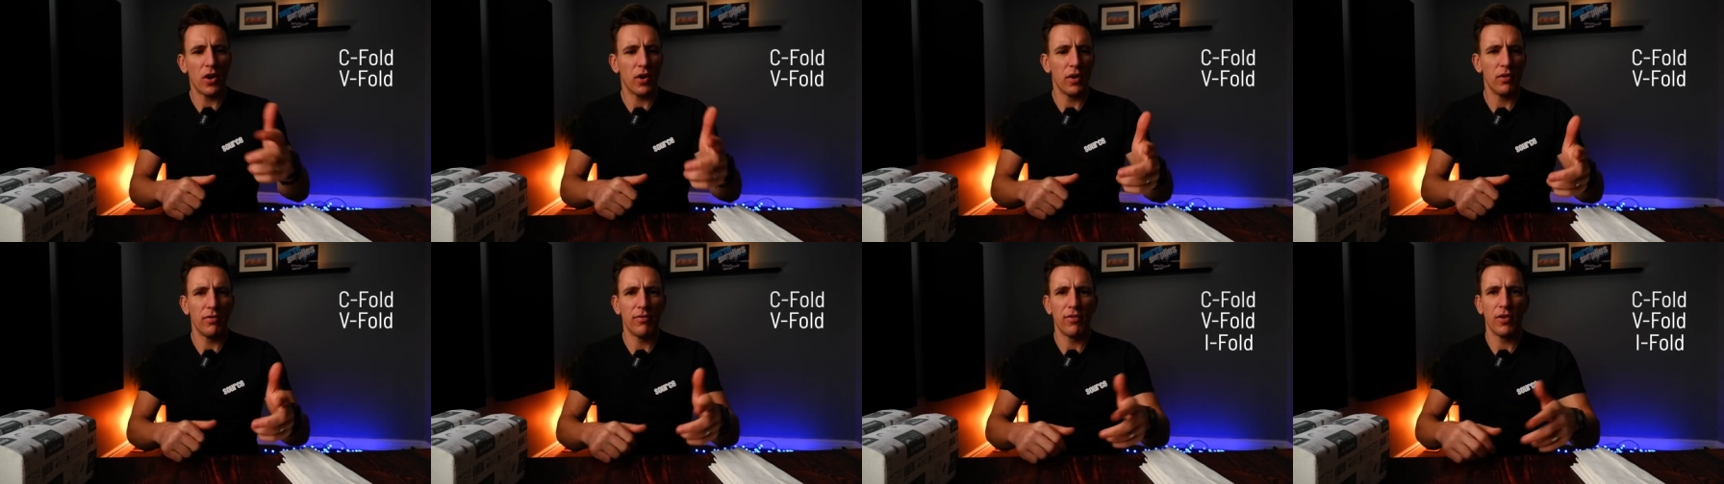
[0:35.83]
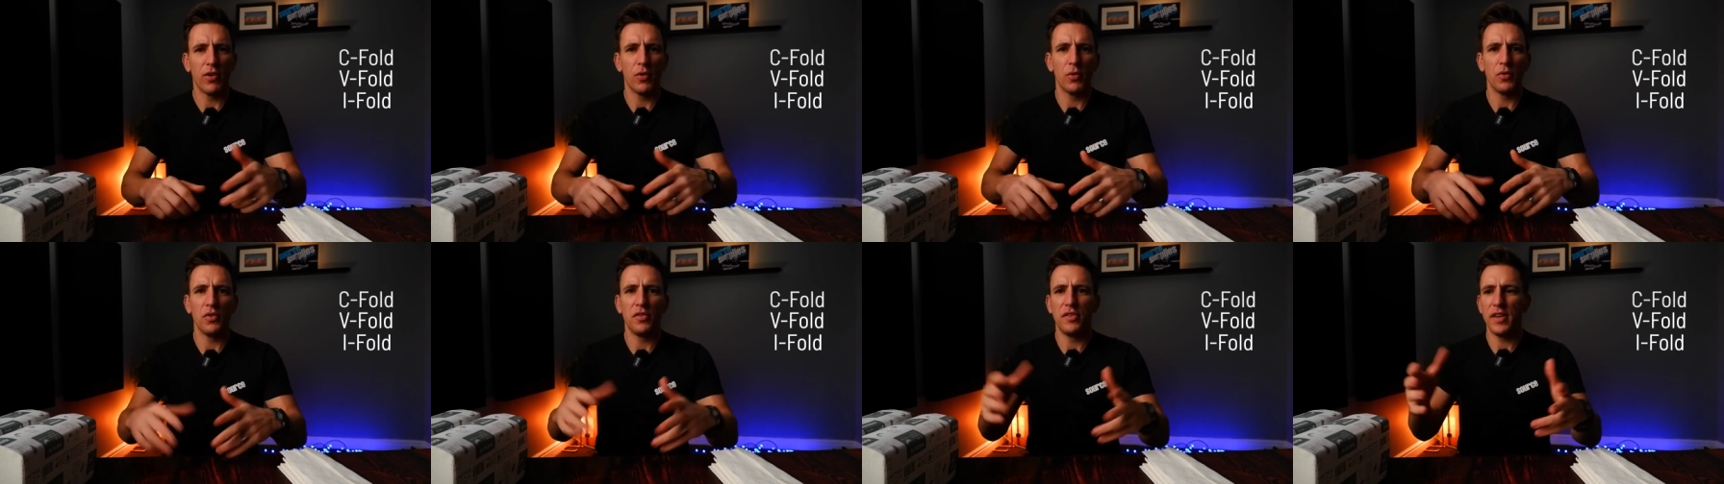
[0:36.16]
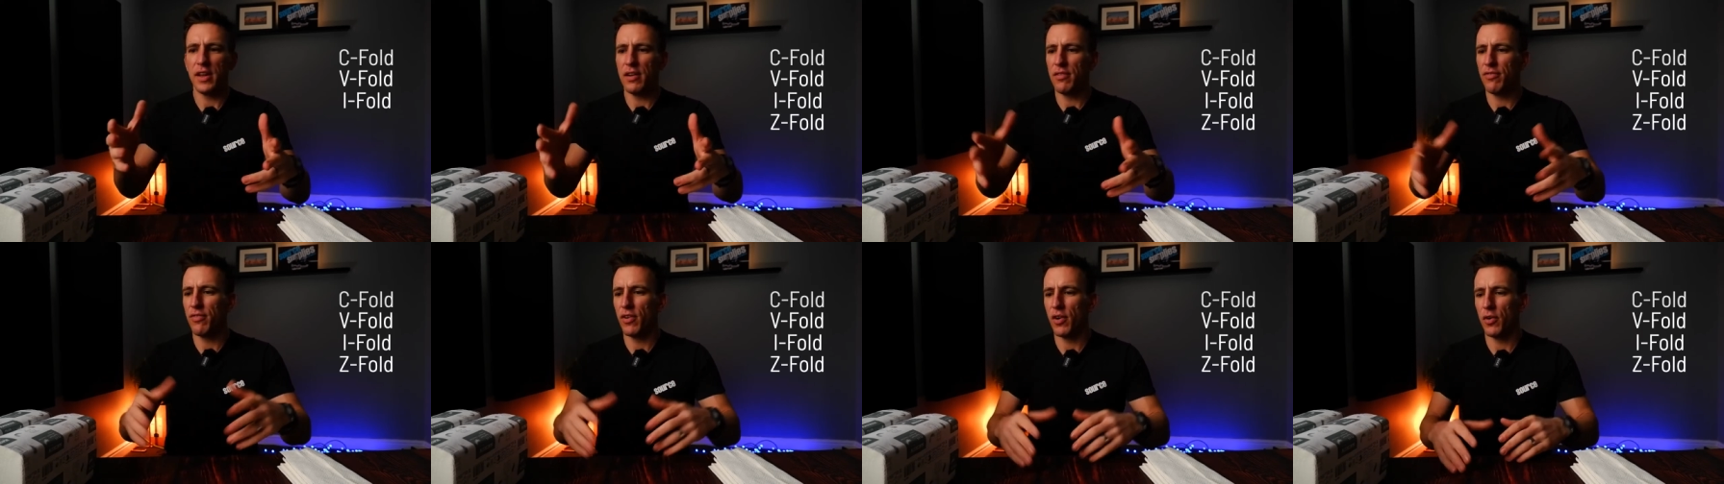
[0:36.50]
I fold,
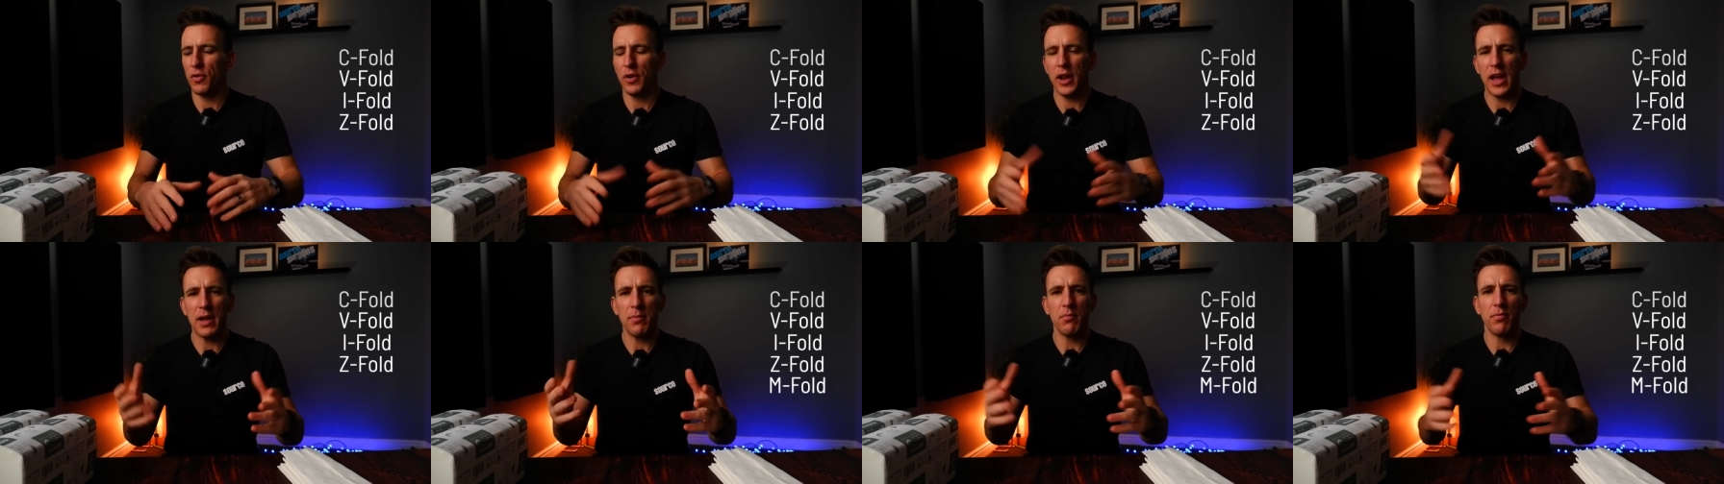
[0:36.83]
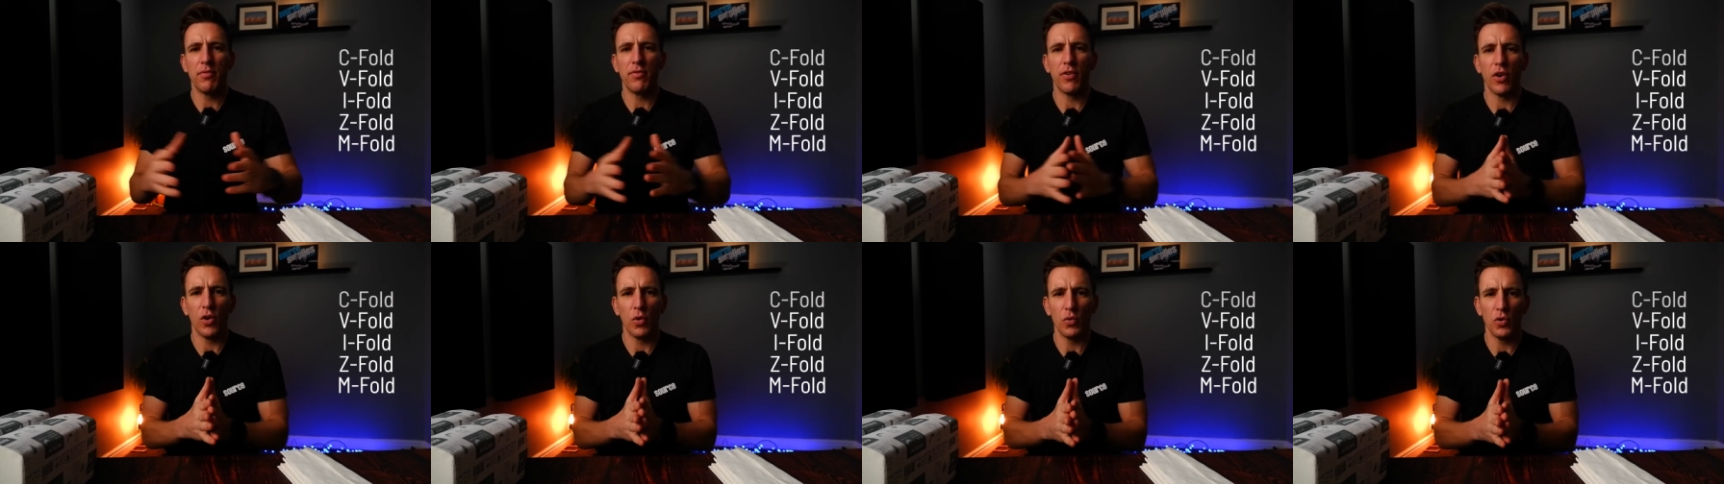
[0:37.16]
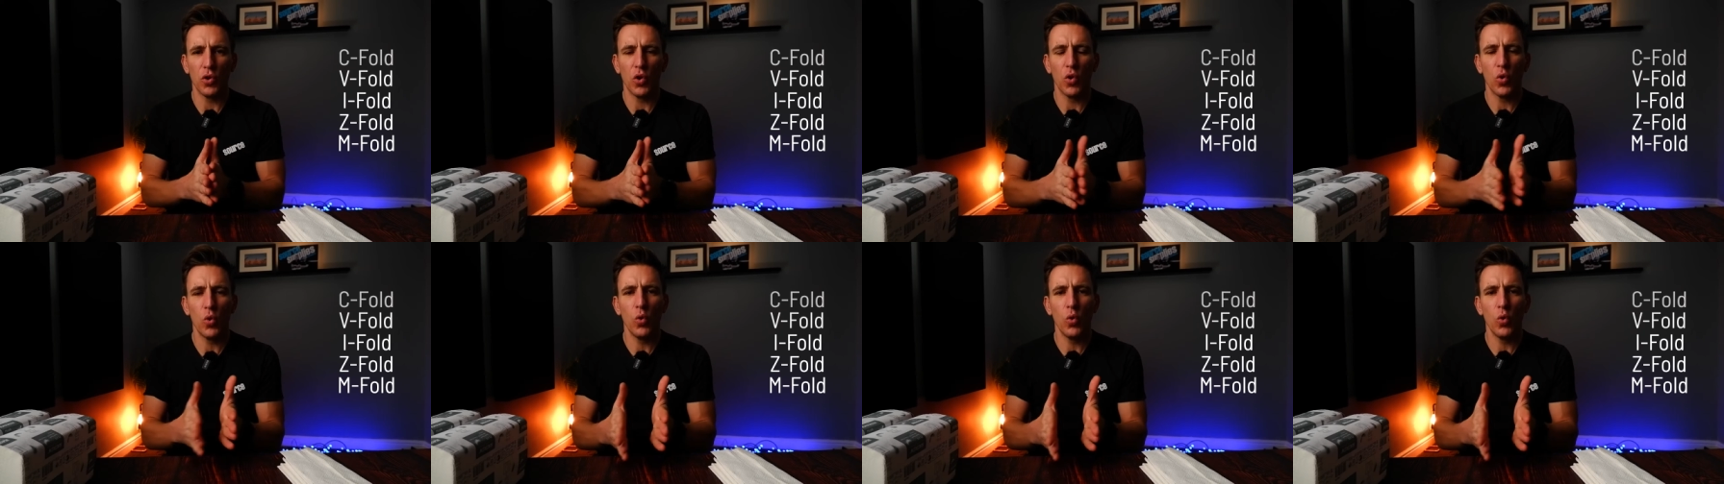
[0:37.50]
Z fold, M fold